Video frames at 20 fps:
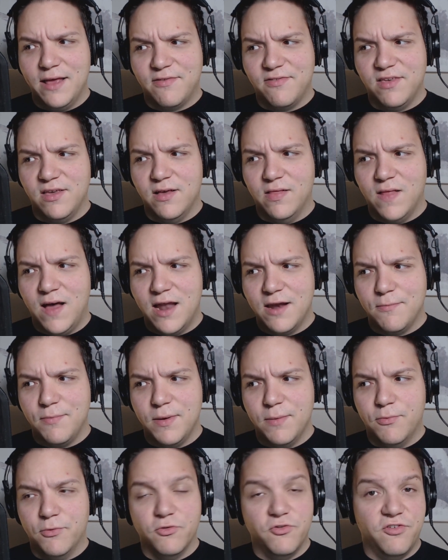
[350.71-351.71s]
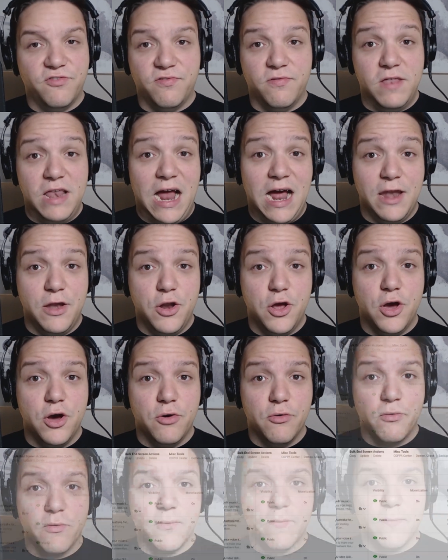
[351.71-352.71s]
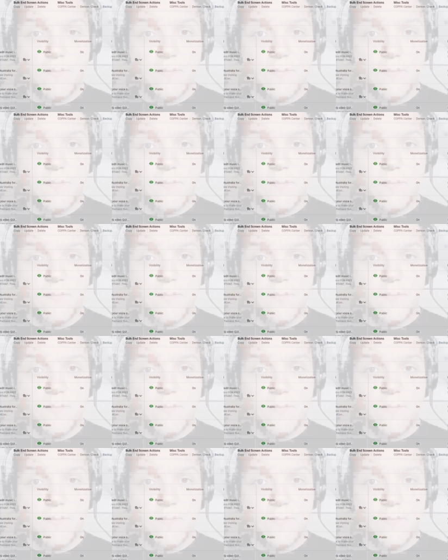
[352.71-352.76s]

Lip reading: I see a lot of people just not know.